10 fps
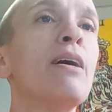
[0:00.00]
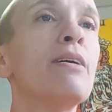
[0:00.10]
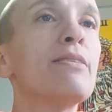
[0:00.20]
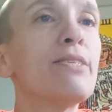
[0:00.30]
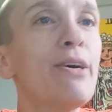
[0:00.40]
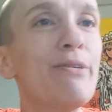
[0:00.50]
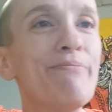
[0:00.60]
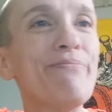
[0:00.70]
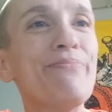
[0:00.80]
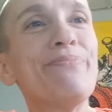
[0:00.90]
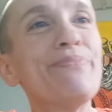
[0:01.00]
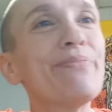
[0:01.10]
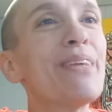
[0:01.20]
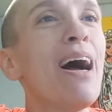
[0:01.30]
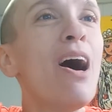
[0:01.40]
So,
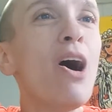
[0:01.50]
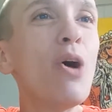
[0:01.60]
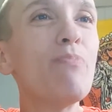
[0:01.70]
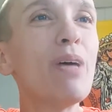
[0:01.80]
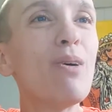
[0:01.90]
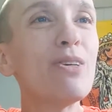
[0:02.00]
hope y'all are